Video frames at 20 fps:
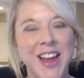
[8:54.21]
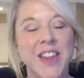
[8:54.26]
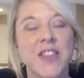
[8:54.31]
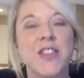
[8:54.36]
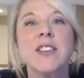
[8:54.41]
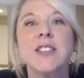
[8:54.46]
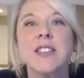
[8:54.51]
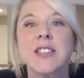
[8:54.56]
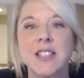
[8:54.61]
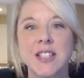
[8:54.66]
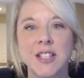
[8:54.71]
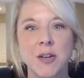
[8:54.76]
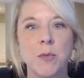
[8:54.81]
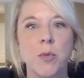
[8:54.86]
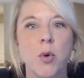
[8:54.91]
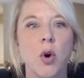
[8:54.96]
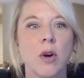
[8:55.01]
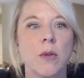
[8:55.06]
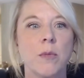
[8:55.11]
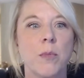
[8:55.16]
this is an
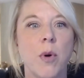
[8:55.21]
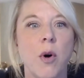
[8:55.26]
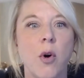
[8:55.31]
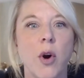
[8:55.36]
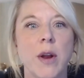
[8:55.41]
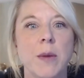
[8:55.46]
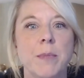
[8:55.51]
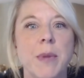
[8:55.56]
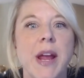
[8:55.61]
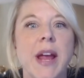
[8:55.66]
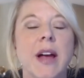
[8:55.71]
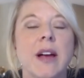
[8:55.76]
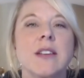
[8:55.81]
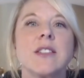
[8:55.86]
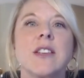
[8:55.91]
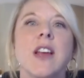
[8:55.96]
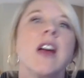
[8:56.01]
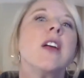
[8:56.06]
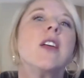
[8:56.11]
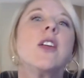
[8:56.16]
important point
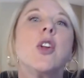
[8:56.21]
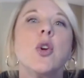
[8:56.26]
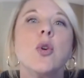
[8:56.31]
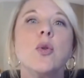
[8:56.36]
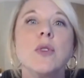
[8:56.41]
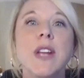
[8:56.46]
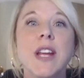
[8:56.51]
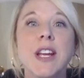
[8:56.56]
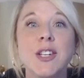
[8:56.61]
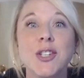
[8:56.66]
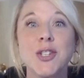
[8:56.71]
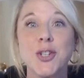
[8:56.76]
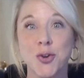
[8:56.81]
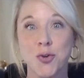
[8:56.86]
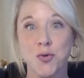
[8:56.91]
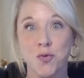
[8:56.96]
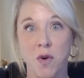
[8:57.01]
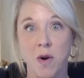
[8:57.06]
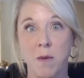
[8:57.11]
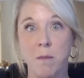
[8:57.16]
because you need to
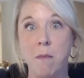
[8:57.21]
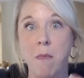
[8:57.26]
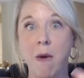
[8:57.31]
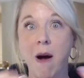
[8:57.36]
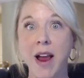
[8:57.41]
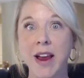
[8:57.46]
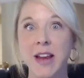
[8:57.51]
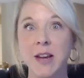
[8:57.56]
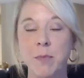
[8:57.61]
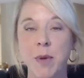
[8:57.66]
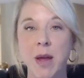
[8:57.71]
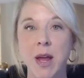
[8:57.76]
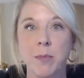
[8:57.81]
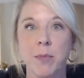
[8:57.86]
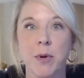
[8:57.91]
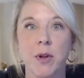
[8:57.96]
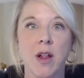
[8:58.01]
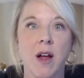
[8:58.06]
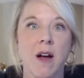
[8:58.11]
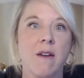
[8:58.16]
remind
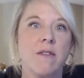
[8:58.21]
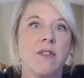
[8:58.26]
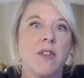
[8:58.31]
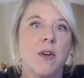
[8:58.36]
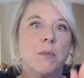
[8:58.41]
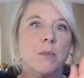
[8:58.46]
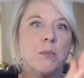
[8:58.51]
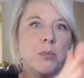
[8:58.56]
people of the